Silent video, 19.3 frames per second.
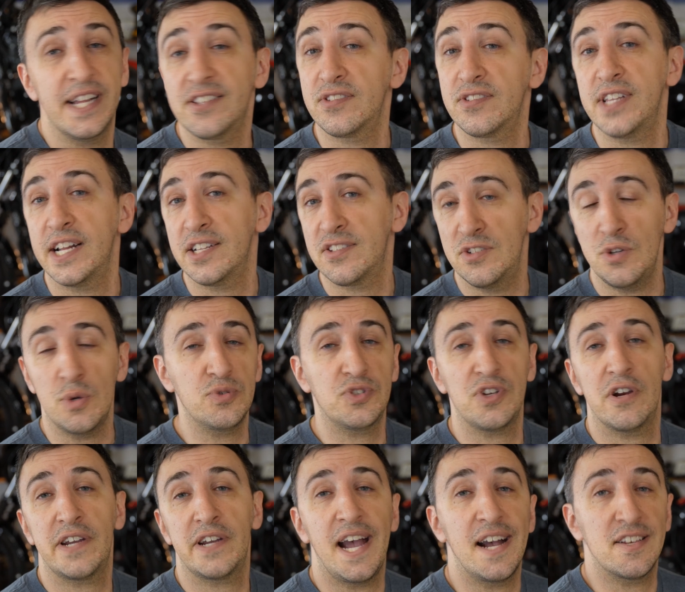that's no
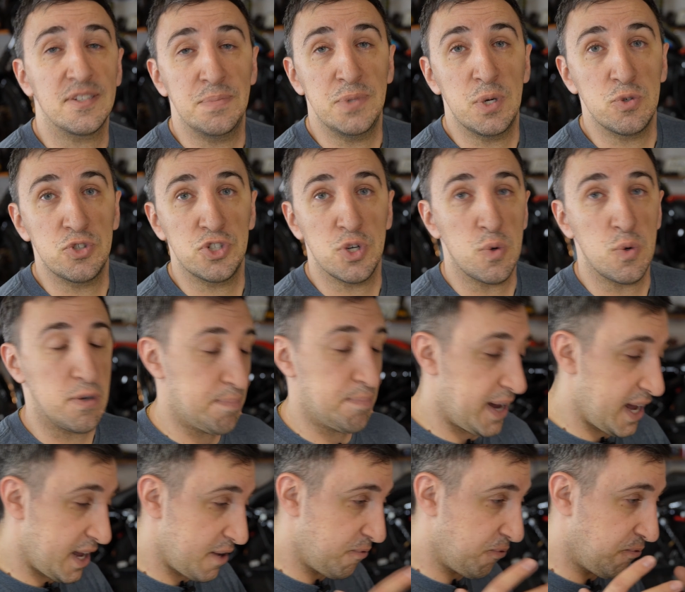sarcasm, no joke.
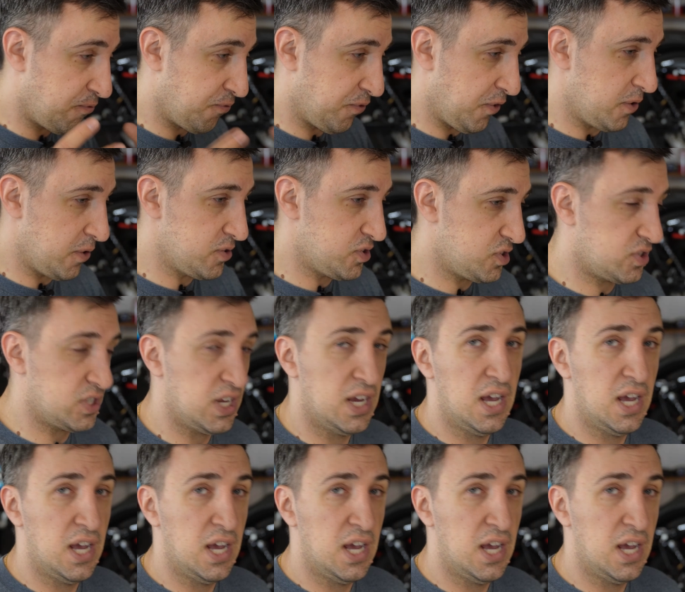My first